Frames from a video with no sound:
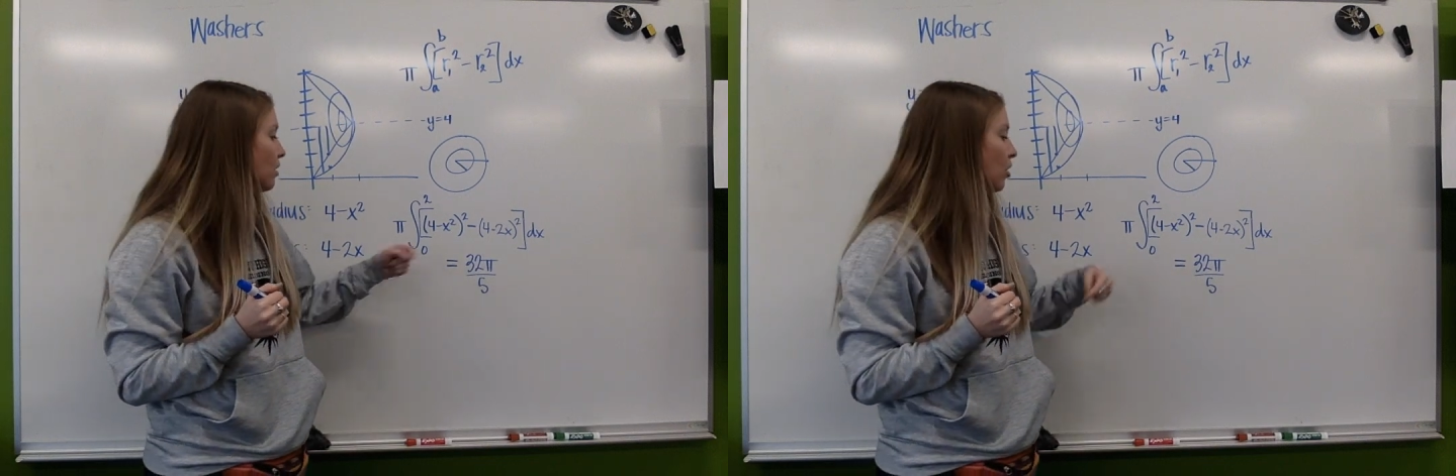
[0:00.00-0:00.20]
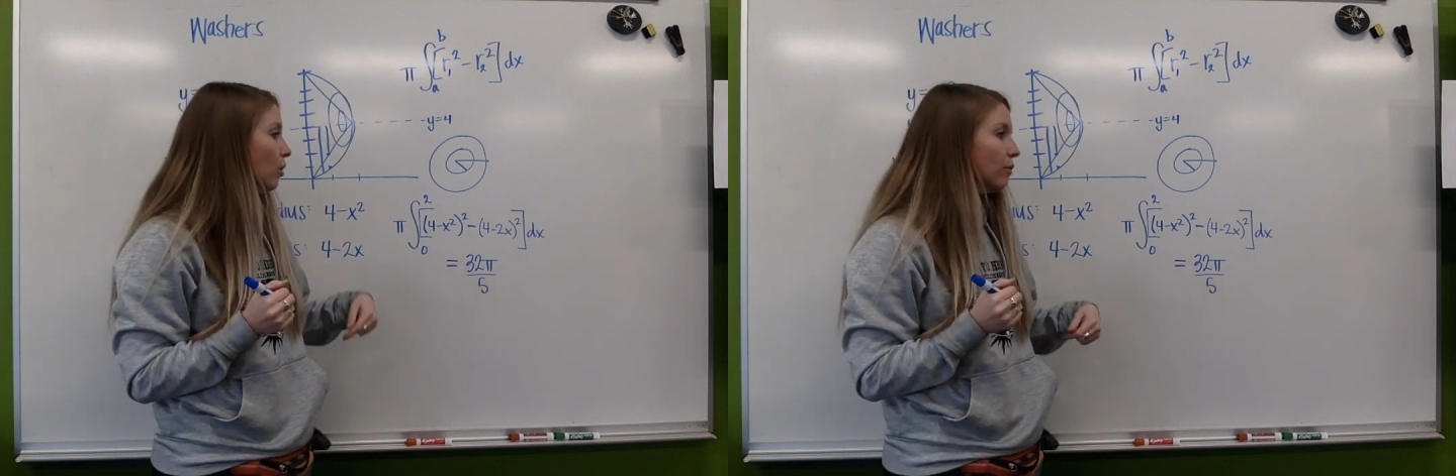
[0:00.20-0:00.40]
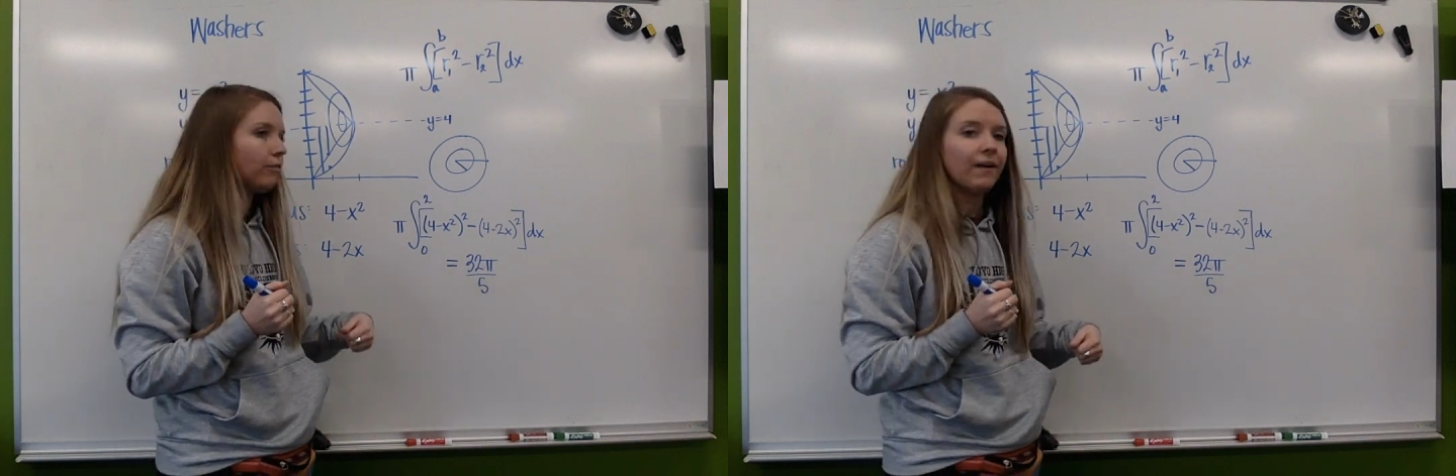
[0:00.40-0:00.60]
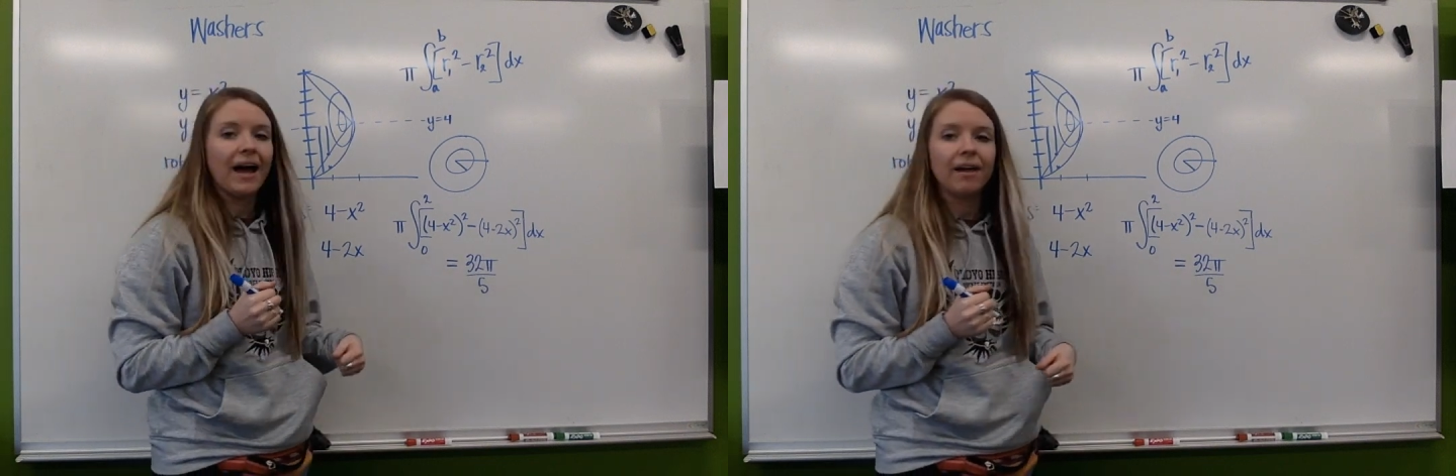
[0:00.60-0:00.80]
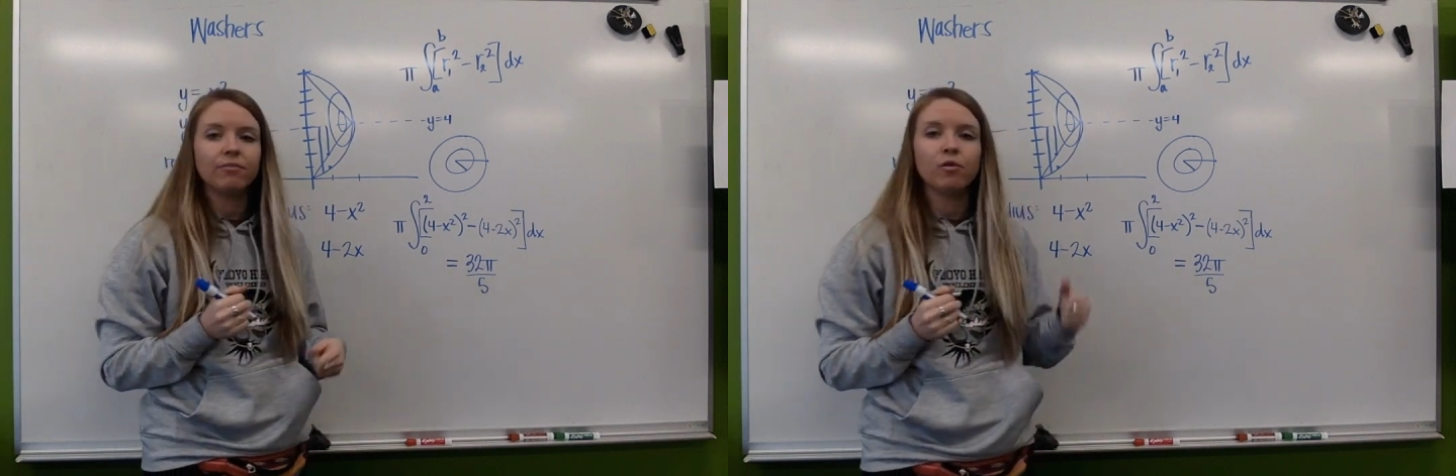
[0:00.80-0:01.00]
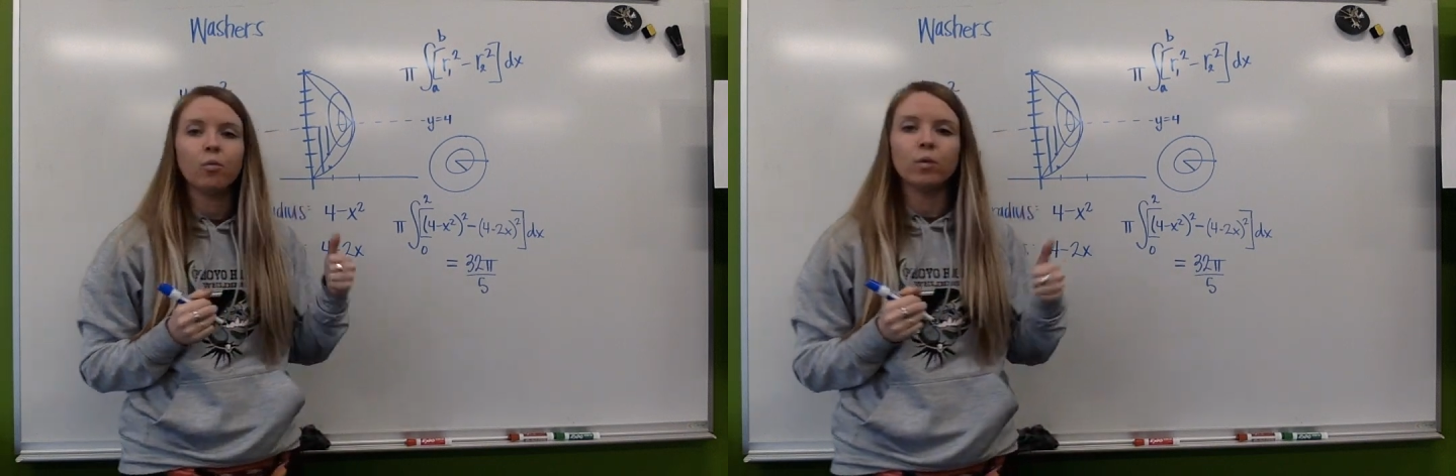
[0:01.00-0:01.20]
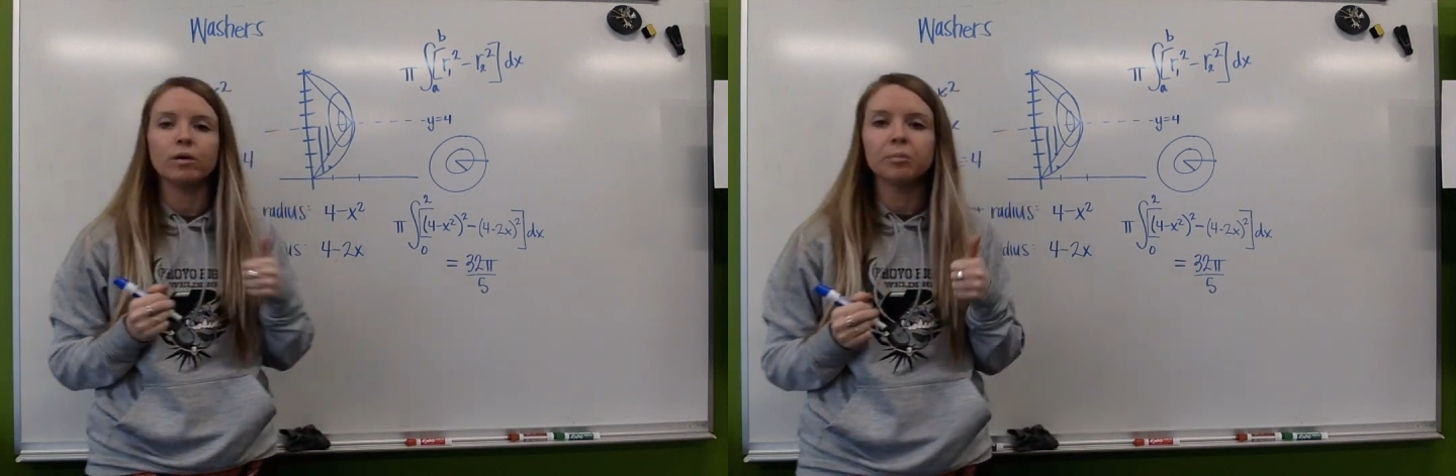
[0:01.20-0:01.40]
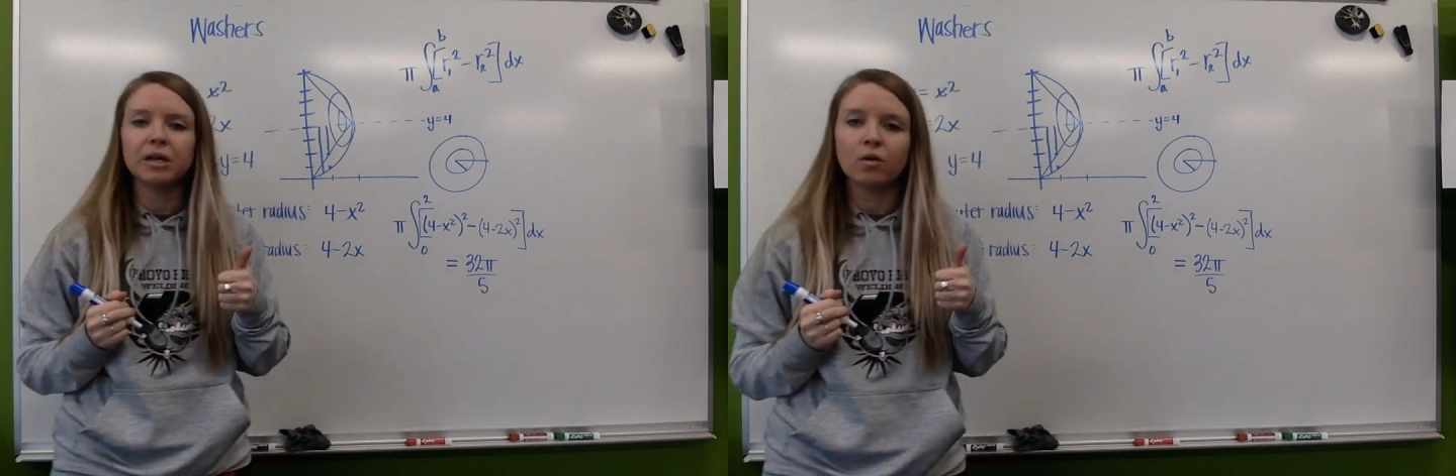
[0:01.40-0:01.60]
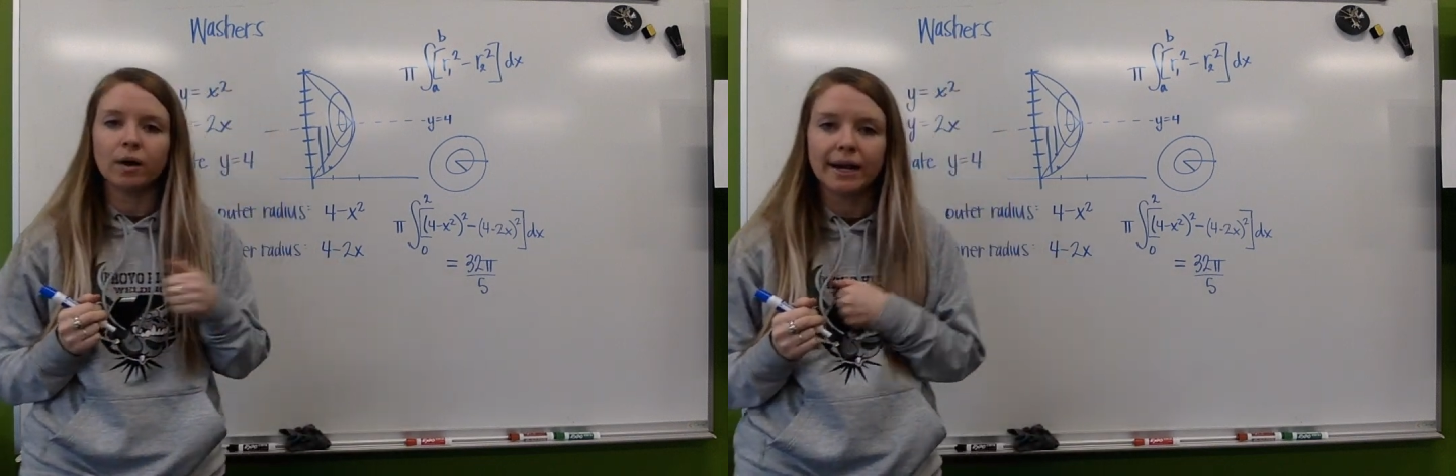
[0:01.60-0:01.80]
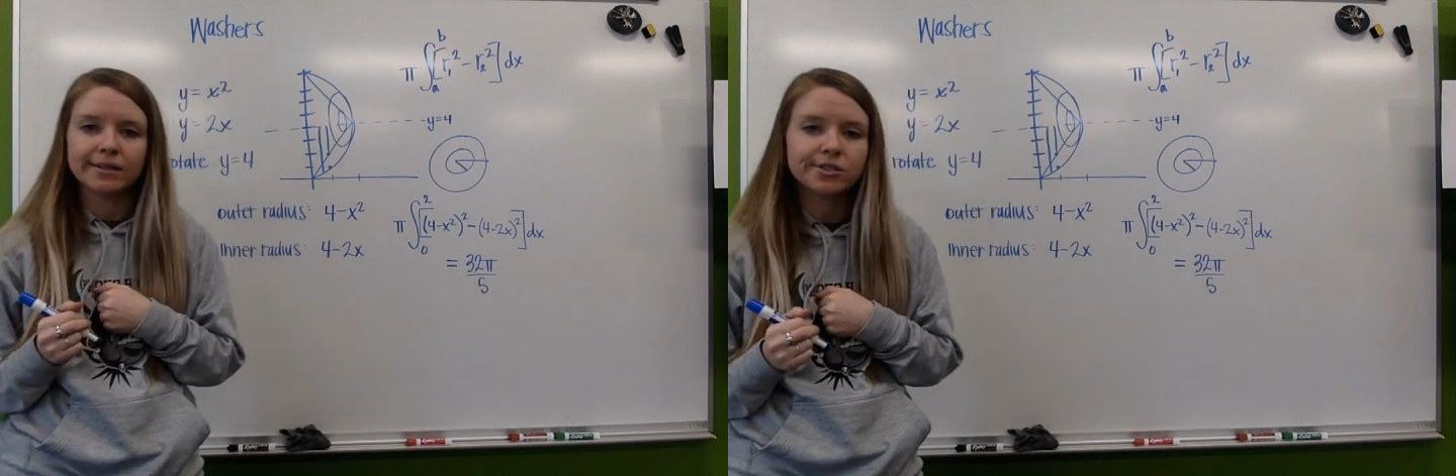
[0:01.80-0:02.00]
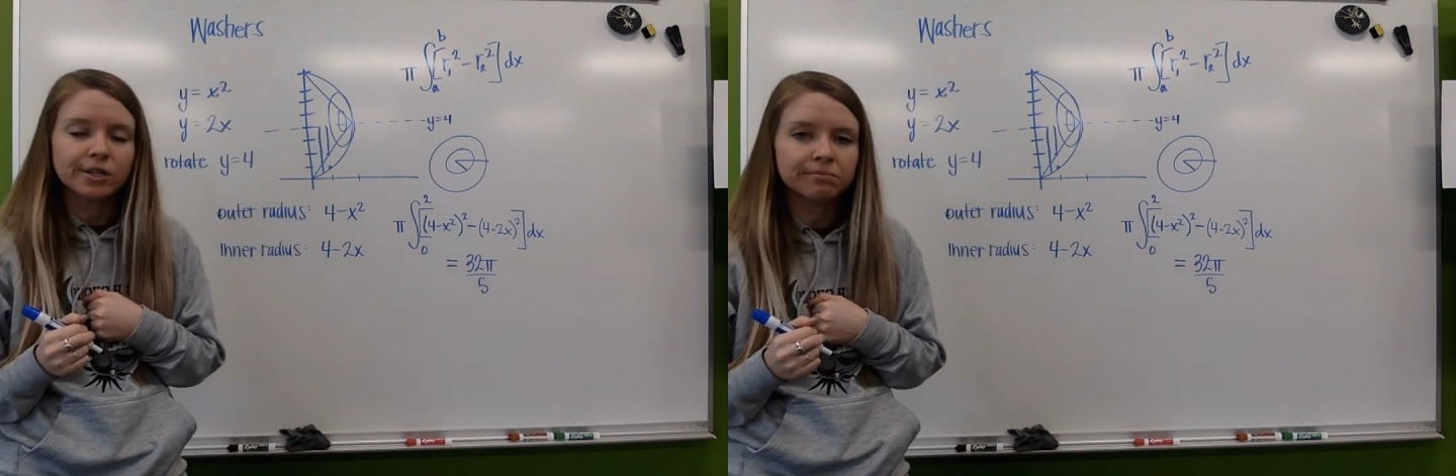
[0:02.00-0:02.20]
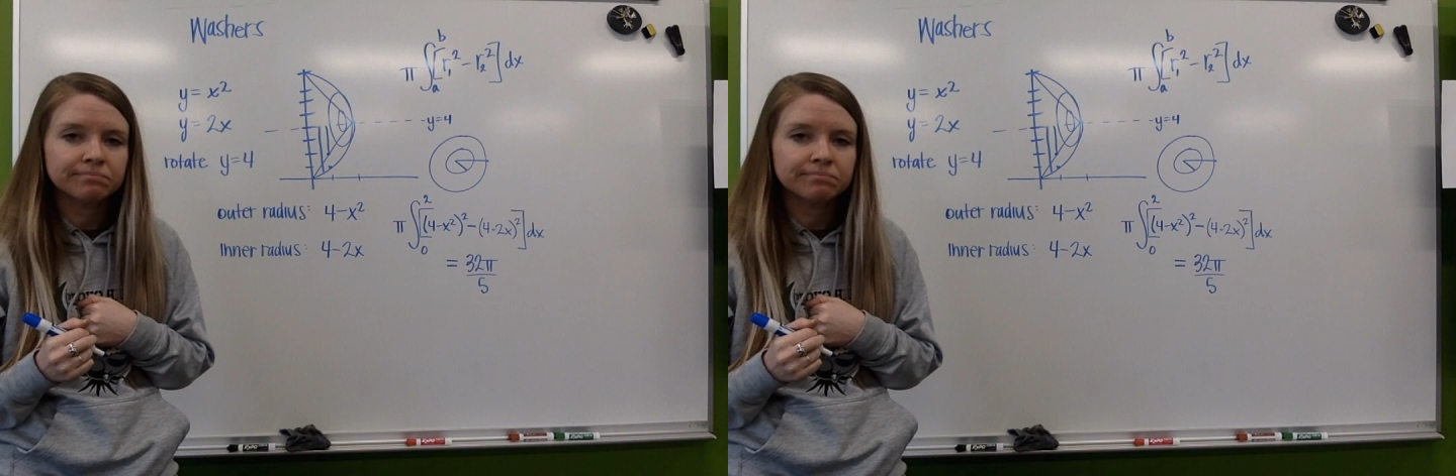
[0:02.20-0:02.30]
over 5 will be your answer.